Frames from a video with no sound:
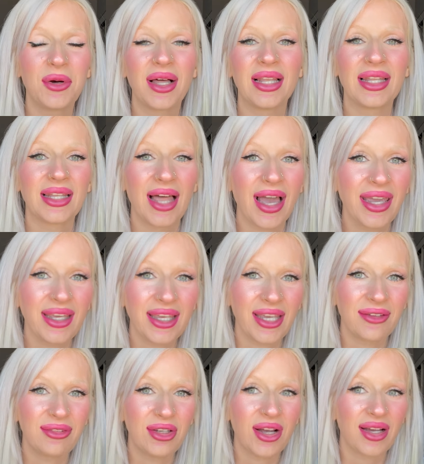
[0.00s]
a like
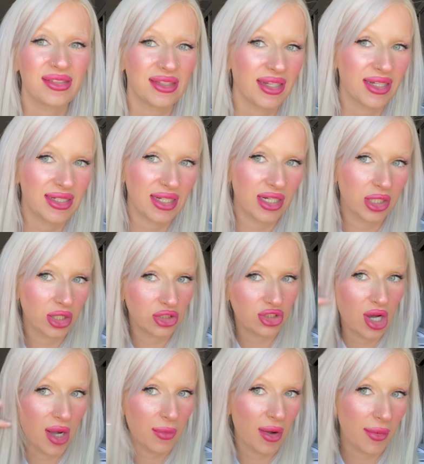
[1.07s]
if you guys think I did a good
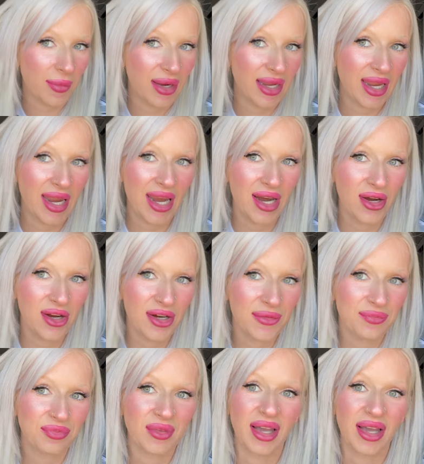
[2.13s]
job on my hair.